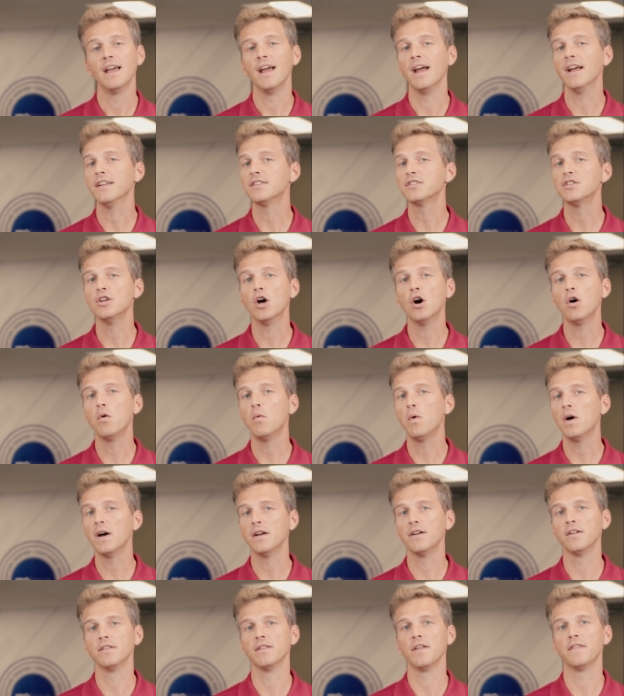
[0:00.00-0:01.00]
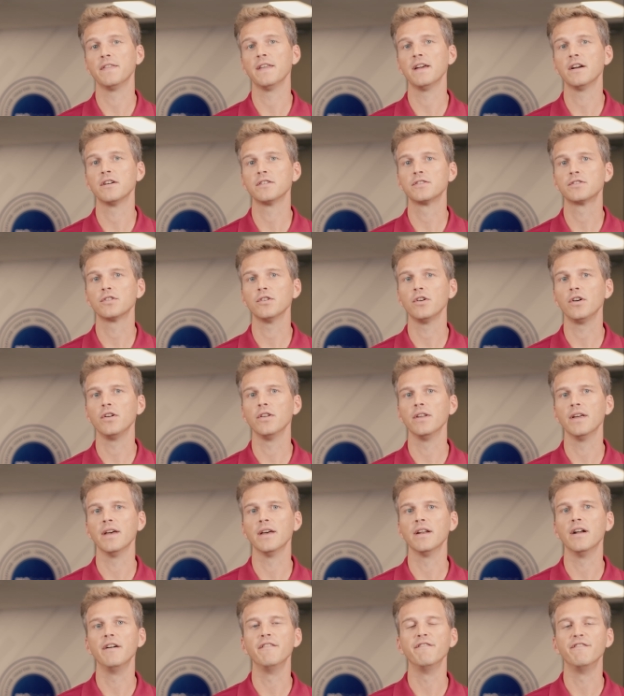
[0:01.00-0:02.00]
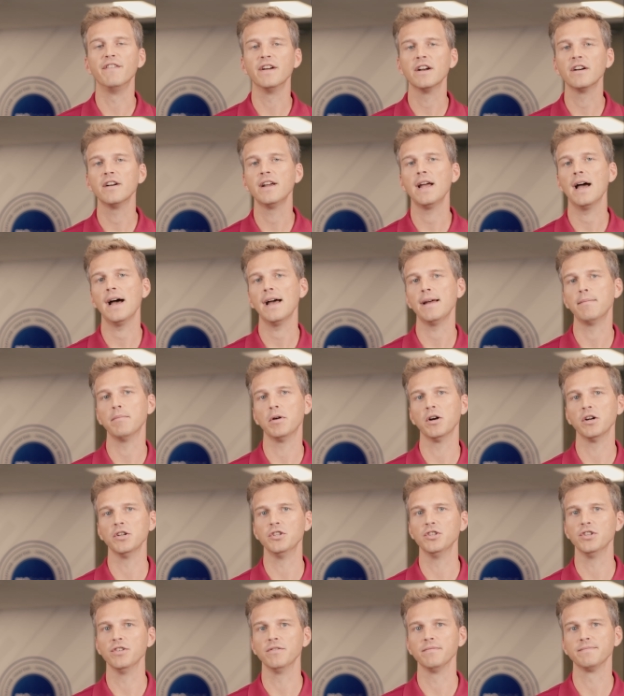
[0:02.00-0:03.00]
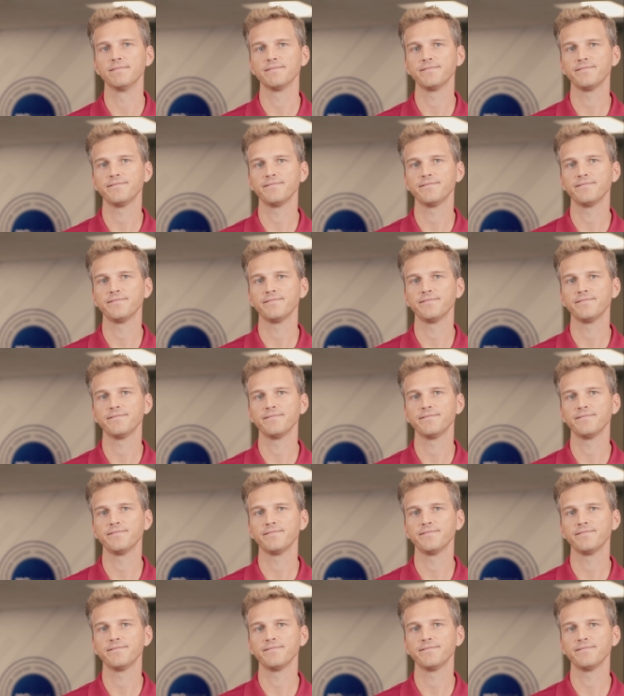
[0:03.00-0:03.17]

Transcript: it's no wonder that they are sold at a very high margin.